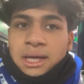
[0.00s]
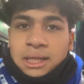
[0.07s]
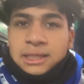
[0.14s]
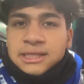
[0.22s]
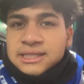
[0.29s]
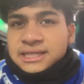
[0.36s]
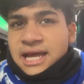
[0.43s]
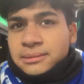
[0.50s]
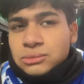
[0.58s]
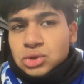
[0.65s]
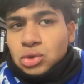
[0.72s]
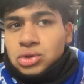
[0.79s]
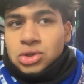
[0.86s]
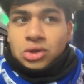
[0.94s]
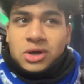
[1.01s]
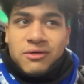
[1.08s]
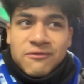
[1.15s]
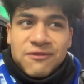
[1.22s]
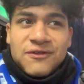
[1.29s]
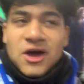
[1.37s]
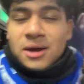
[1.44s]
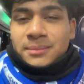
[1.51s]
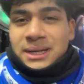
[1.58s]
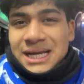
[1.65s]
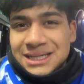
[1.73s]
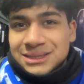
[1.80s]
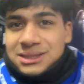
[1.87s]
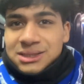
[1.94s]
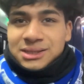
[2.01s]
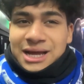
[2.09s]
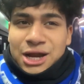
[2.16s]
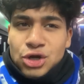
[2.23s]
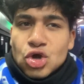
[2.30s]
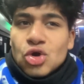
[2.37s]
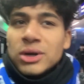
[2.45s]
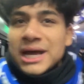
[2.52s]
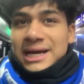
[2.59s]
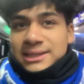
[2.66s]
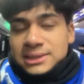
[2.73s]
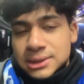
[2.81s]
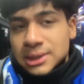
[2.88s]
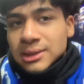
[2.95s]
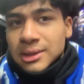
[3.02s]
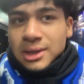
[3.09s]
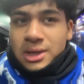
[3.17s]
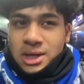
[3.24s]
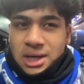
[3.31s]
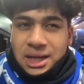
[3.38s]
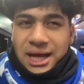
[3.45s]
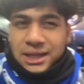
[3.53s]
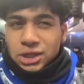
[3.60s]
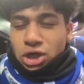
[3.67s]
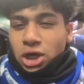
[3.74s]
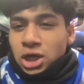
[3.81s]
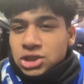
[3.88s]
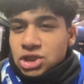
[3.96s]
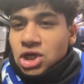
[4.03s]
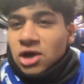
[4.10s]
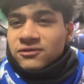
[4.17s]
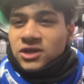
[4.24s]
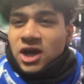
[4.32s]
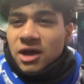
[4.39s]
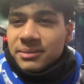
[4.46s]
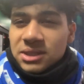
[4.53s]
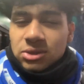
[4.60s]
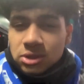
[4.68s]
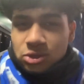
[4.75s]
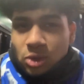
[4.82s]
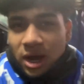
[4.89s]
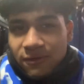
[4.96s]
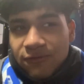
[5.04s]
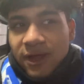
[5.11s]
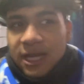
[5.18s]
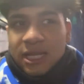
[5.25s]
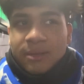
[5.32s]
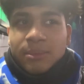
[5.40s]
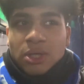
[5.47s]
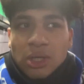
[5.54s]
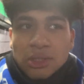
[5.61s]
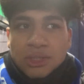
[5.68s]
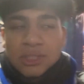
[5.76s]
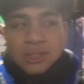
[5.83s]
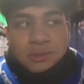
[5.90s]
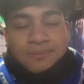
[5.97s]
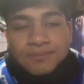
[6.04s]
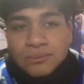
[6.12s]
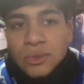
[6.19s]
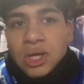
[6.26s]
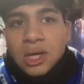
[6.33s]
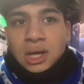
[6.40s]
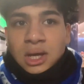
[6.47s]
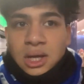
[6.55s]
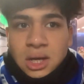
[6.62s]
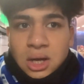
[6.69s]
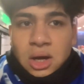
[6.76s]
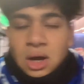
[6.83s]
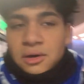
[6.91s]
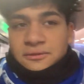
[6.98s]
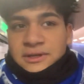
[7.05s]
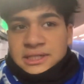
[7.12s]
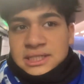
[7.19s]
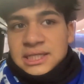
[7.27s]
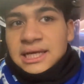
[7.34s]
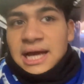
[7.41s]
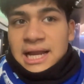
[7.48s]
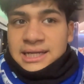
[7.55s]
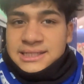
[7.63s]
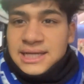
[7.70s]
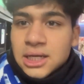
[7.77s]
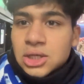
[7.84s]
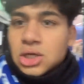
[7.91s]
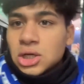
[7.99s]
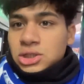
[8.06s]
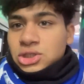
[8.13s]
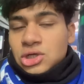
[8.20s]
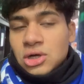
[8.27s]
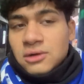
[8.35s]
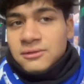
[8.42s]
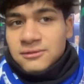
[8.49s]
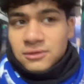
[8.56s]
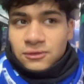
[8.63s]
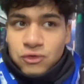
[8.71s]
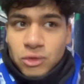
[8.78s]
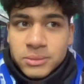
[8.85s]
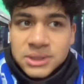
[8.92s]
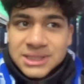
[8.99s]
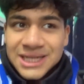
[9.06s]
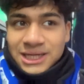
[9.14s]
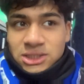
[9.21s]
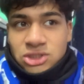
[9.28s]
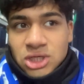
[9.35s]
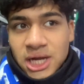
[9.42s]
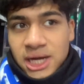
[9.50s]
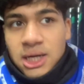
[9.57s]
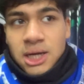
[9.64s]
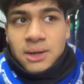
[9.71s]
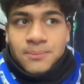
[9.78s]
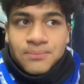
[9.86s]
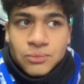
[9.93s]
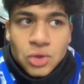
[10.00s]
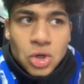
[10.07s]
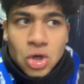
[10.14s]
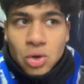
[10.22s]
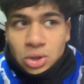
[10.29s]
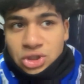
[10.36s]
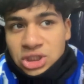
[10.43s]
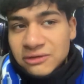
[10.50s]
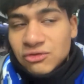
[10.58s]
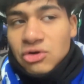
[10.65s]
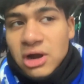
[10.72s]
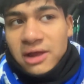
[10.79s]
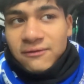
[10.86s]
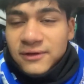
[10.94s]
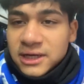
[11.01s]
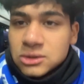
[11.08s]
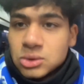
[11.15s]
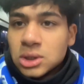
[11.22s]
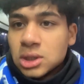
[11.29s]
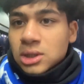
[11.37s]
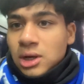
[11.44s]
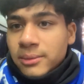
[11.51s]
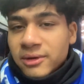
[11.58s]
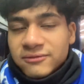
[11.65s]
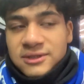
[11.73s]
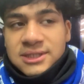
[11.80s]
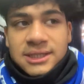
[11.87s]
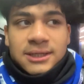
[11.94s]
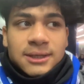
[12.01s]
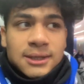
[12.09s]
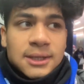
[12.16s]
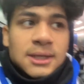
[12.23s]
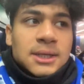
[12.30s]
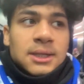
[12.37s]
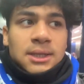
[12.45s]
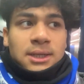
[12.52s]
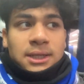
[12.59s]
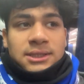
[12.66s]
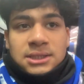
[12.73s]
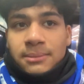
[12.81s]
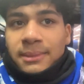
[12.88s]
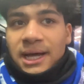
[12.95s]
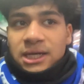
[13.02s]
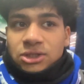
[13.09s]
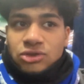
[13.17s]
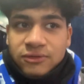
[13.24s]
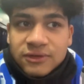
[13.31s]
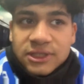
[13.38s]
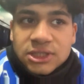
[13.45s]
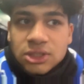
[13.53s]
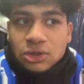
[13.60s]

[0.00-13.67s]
This game's also confirmed as and known as like the Kerzhakov Derby, so it's quite friendly because obviously Alexander Kerzhakov, the former Zenit striker, who achieved great things with the club, obviously, is the manager of Nizhny